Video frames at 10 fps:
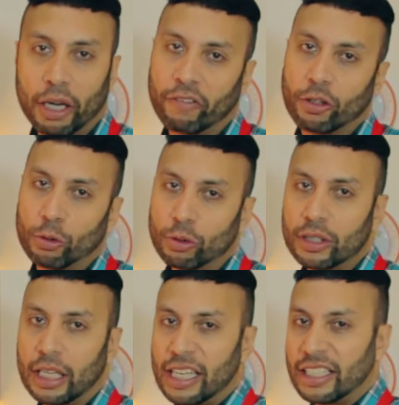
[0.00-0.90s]
of course,
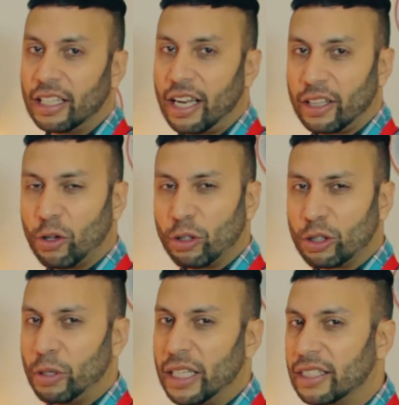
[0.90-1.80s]
unless you like the whole
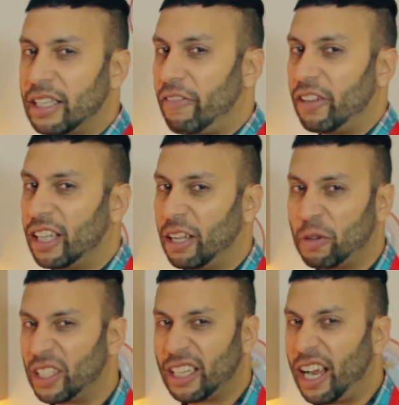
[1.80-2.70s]
sweet and savoury thing,
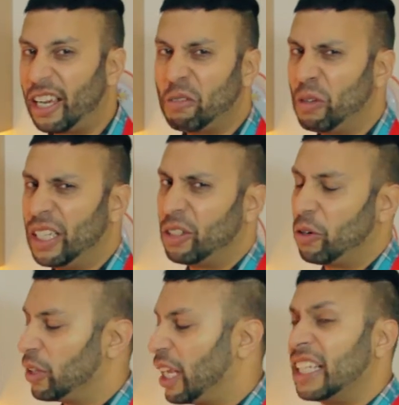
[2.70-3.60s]
which I really
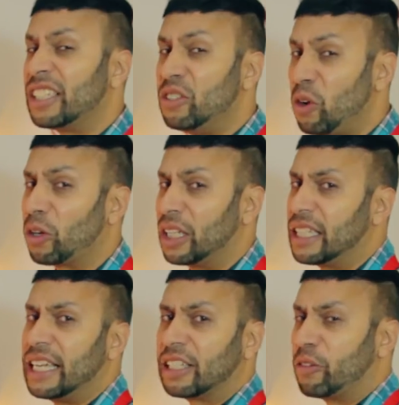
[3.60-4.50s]
don't, and it's not going to
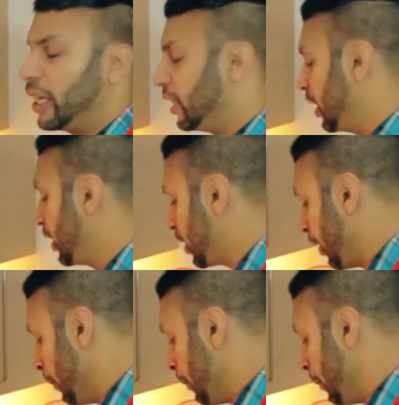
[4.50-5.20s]
taste great in this.